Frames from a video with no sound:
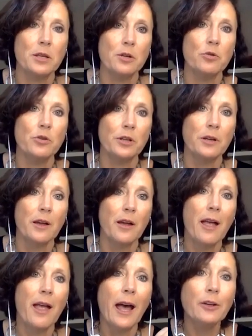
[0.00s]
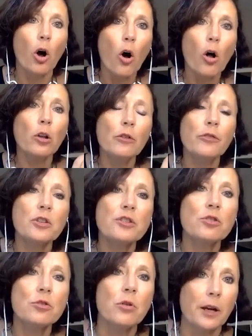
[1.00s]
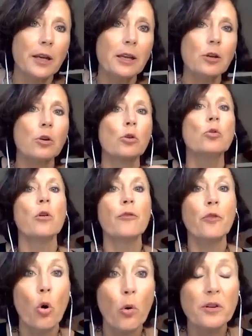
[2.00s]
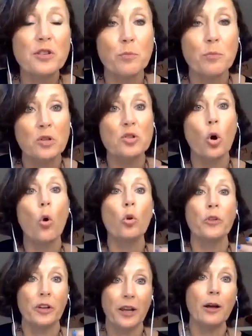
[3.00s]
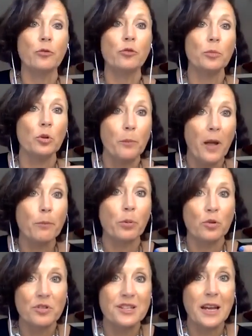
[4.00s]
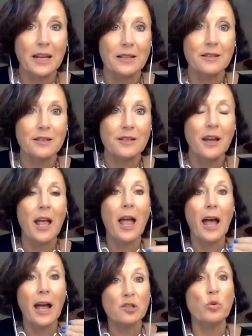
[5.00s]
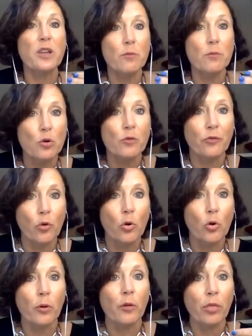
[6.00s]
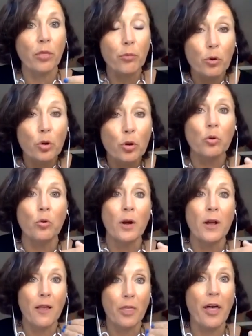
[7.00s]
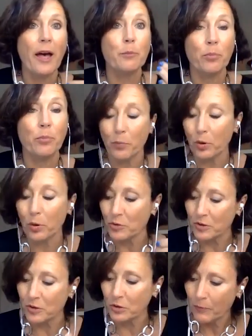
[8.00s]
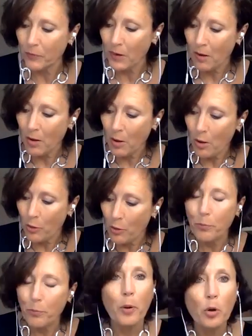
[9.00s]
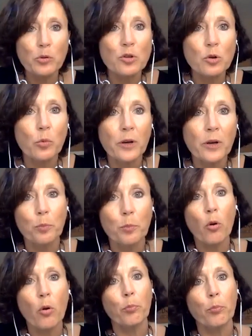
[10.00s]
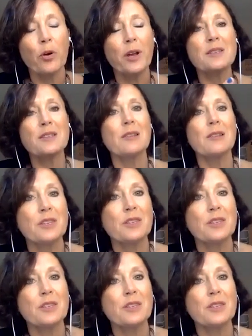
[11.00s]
Union and all of us who are here, who of course must hold accountable member states as we move forward through that proposal. The proposal which both brings in the